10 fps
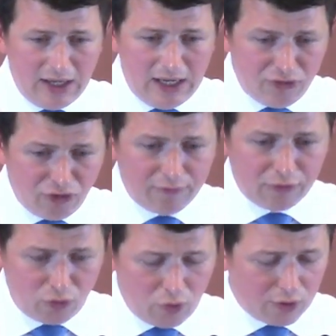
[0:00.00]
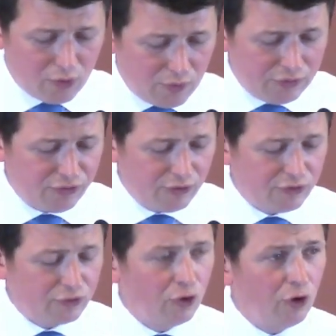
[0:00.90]
each of us who are
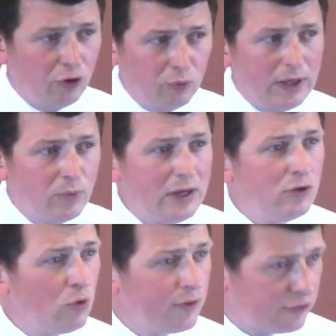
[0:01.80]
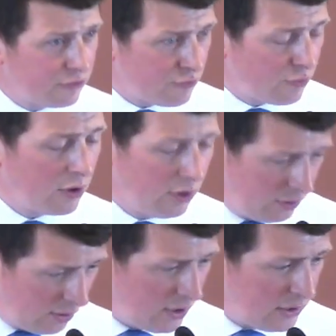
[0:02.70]
Christians at all, we know the
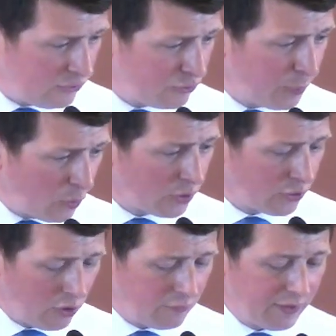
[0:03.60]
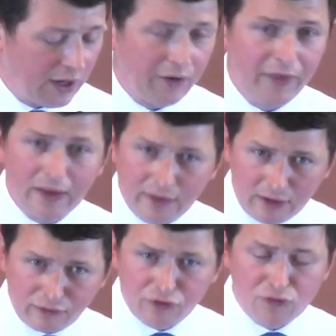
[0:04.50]
struggle spoken of there.
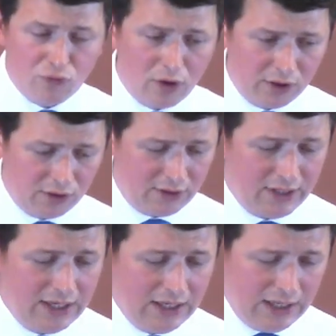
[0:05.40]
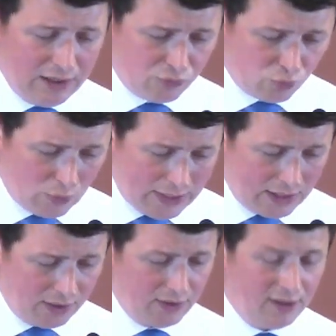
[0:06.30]
That struggle is
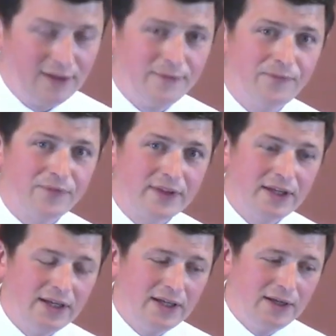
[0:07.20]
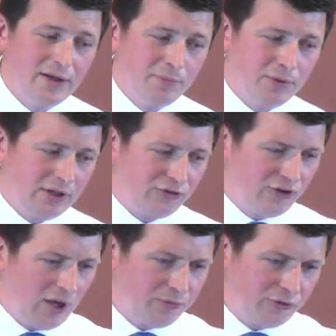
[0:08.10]
real. But as
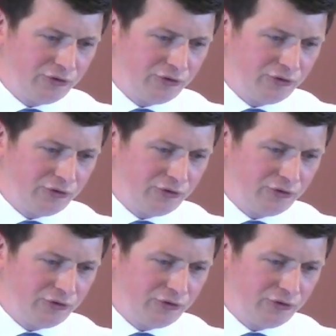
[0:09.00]
chapter